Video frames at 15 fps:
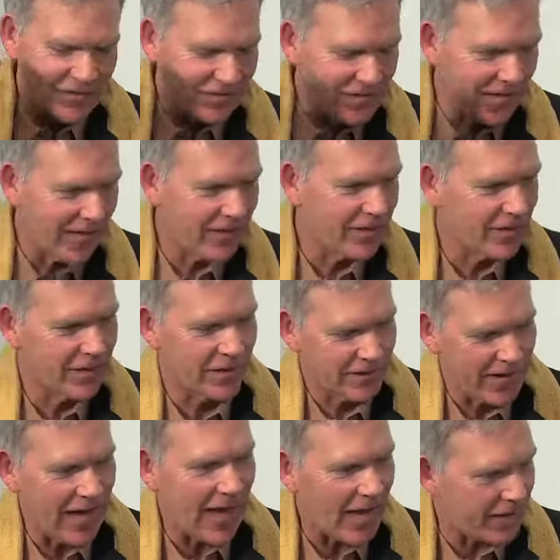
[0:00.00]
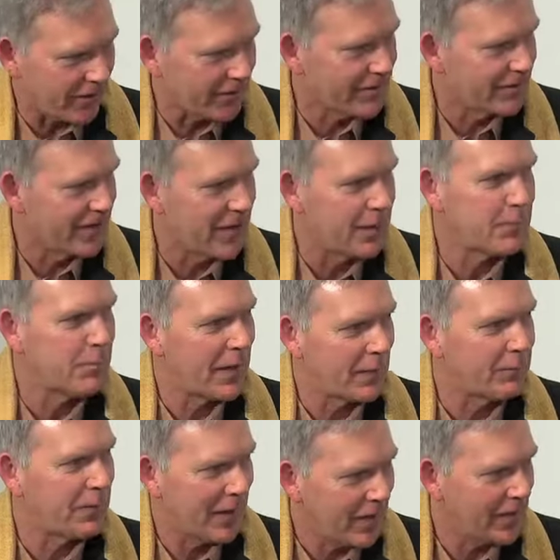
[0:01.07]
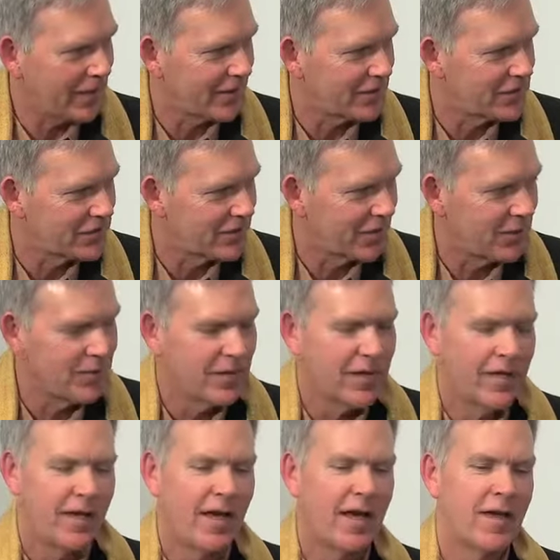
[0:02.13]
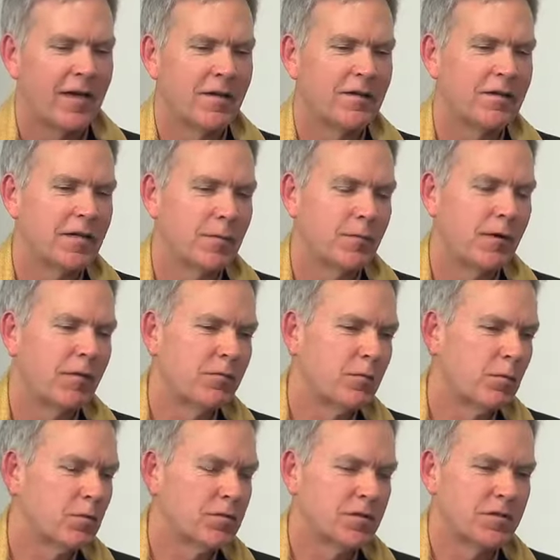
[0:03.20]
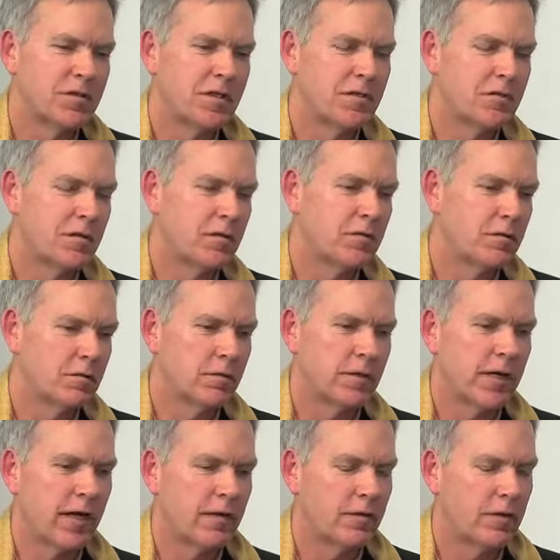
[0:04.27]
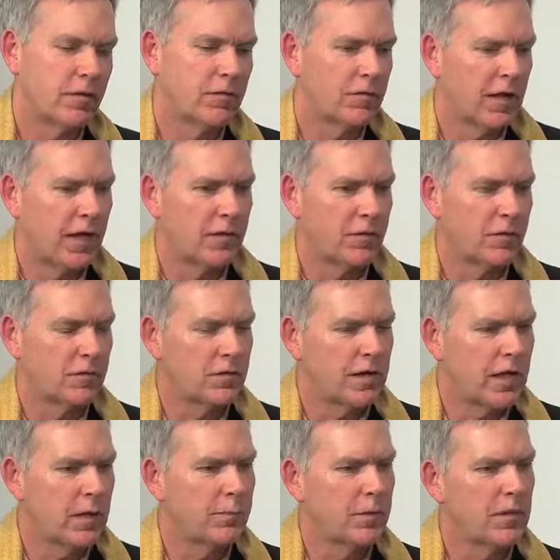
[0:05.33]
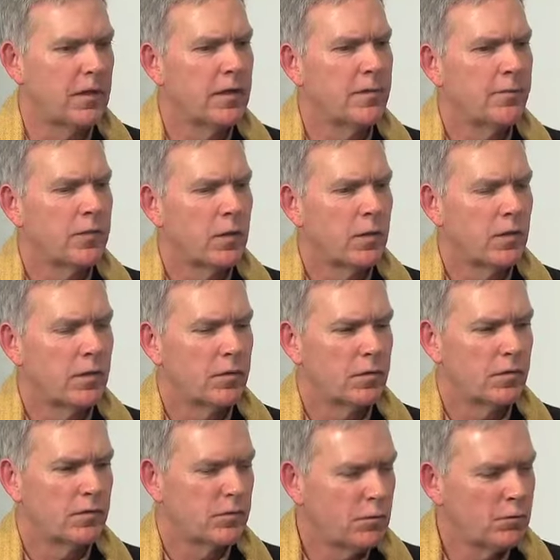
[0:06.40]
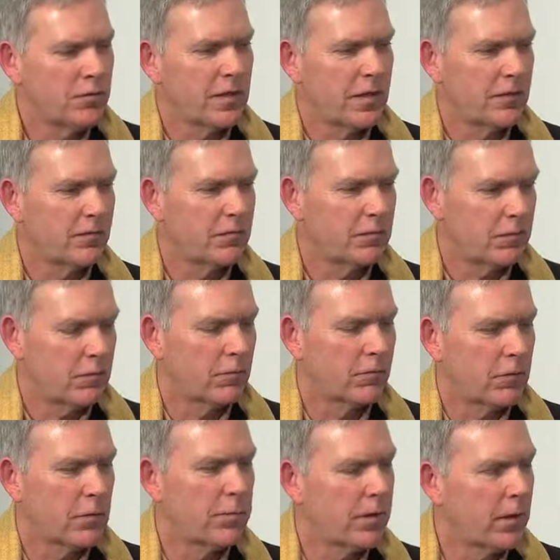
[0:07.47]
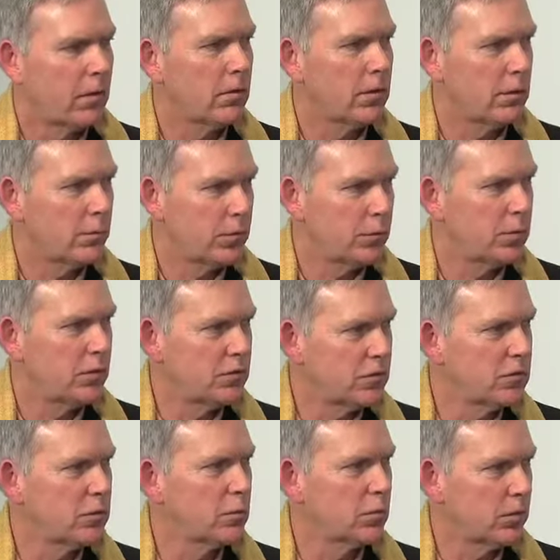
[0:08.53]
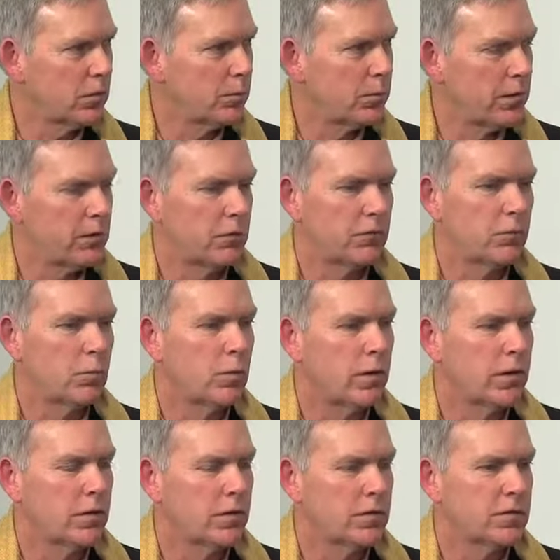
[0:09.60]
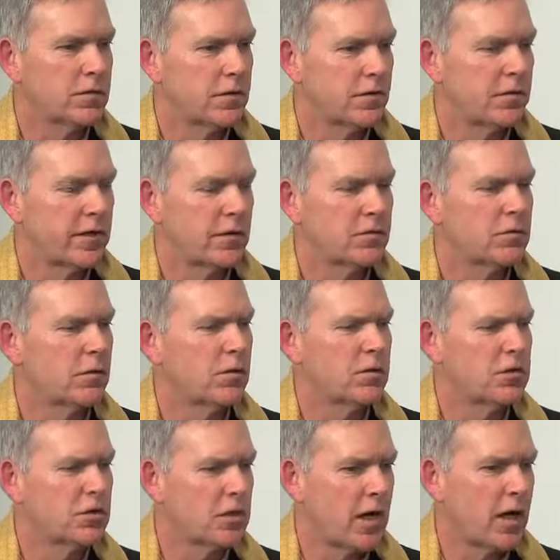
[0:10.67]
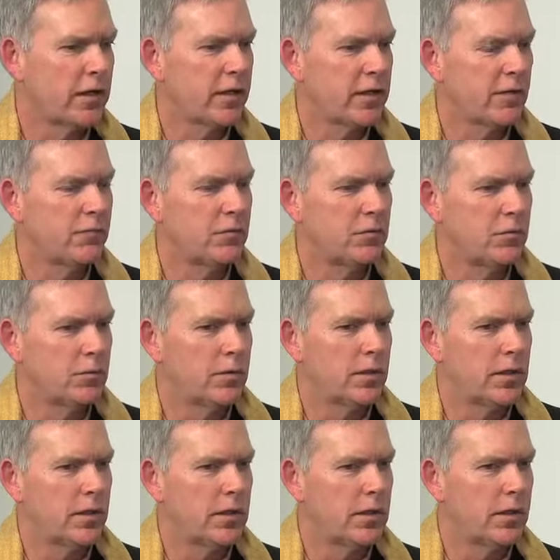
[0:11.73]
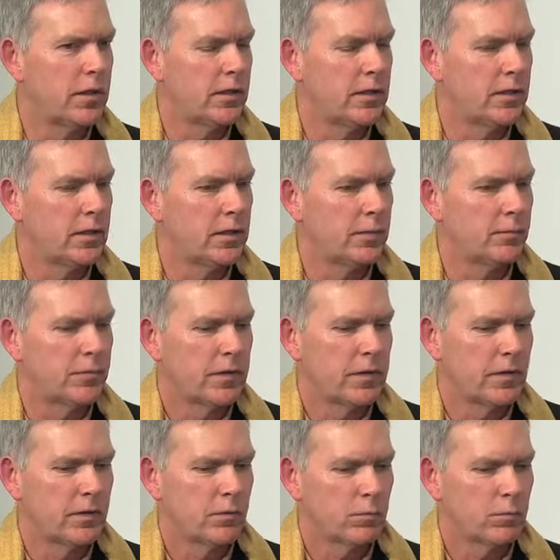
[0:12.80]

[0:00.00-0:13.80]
stand in an attic and make paintings? You know, and um, of course it's easy to look at this at this now, but two things that are very parallel between Stuart and the Beatles. One is the thing that's always shocking if you do any any um,